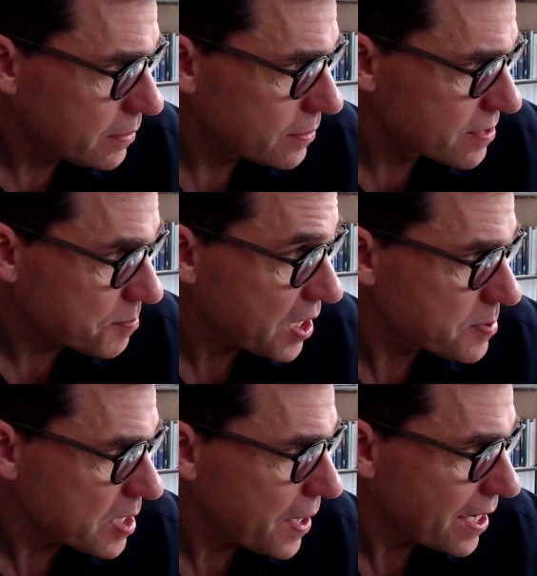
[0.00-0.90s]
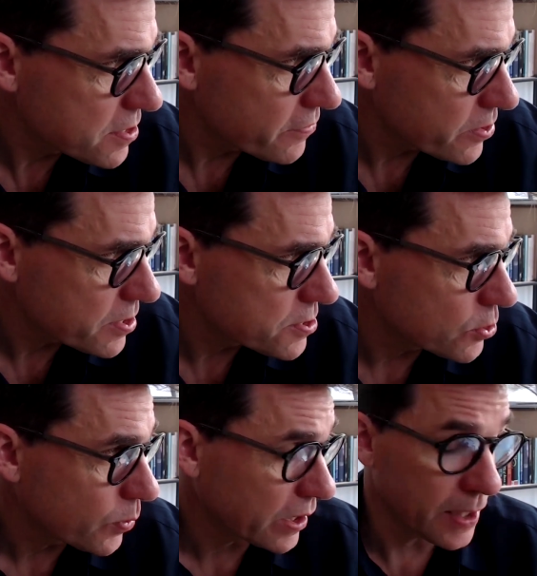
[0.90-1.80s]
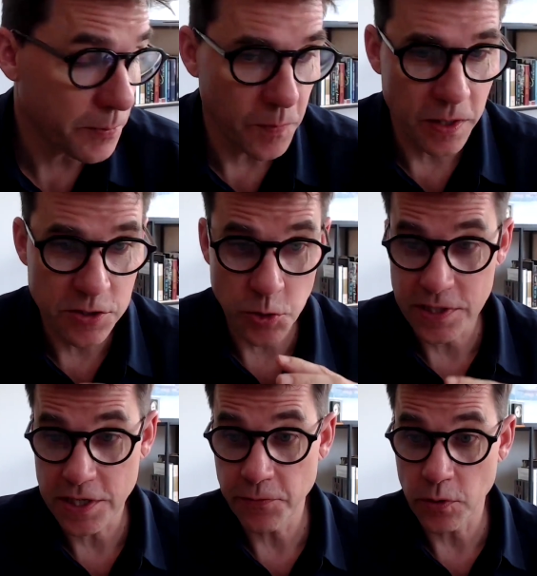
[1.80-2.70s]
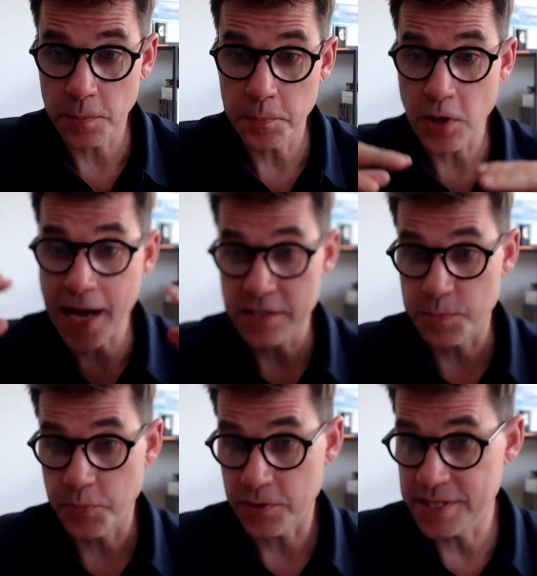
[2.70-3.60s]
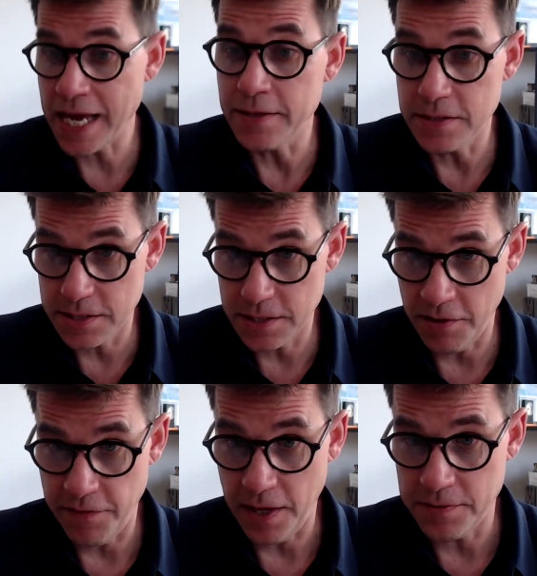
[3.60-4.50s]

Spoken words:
sometimes I pass over this too quickly. 24 PRAx presents events.